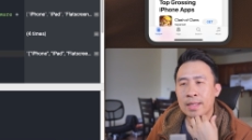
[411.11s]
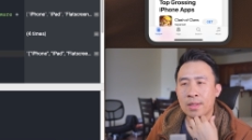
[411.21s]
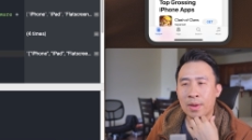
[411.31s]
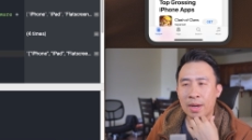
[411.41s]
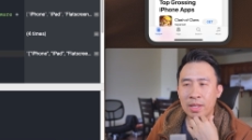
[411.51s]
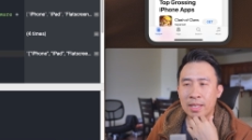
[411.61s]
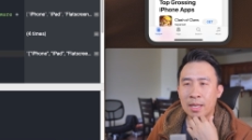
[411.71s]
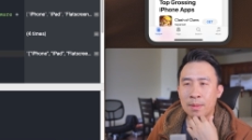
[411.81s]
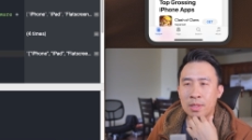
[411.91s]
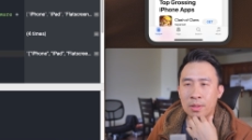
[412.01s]
So everything
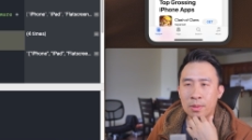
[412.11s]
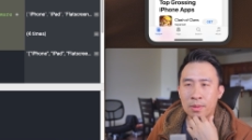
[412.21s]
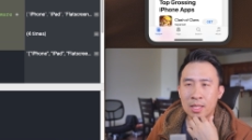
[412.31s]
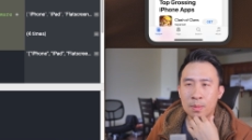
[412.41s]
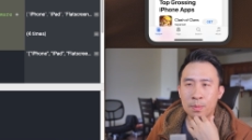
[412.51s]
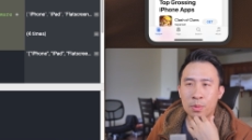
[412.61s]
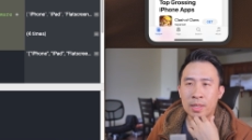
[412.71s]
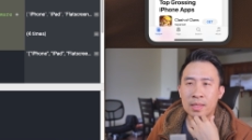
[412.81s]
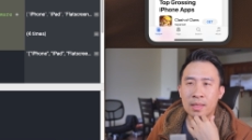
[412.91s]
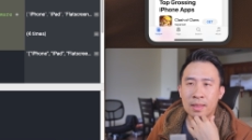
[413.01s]
up to this
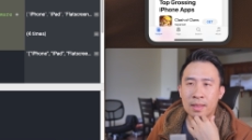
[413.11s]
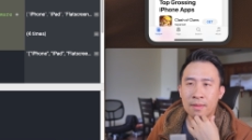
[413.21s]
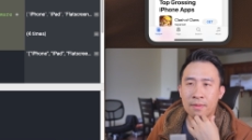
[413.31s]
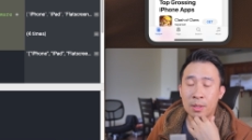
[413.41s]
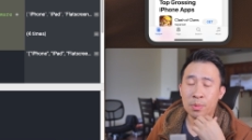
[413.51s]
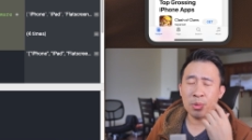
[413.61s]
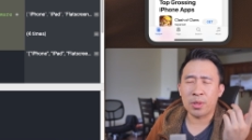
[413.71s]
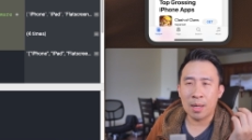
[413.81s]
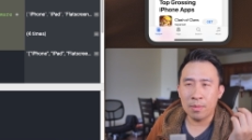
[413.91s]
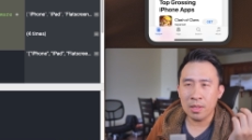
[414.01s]
point of the
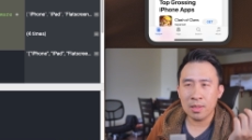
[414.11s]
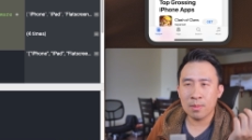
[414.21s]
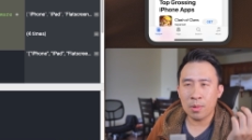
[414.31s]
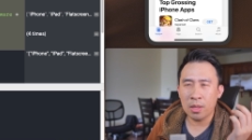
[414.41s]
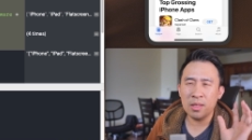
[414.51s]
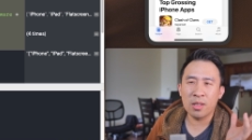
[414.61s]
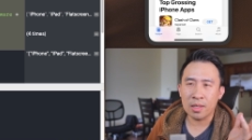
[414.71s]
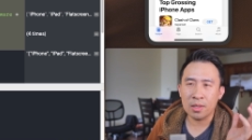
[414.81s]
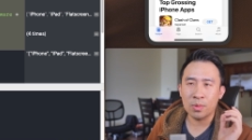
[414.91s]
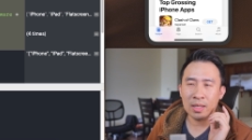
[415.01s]
program looks, you know,
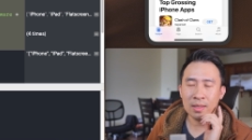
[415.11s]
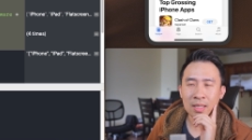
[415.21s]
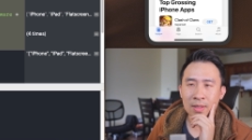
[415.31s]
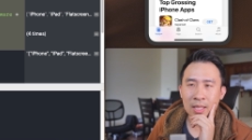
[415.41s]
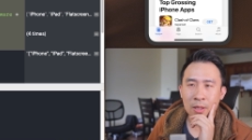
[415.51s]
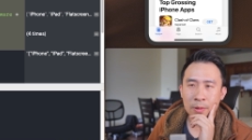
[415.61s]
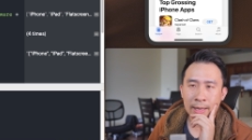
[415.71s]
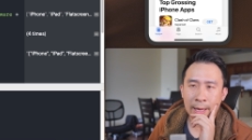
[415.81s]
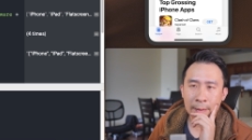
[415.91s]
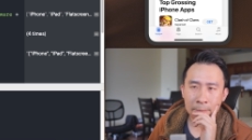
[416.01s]
looks relatively
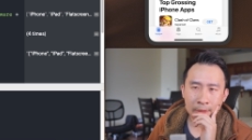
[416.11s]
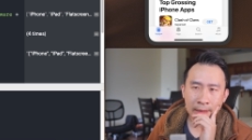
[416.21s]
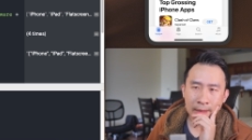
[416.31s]
okay.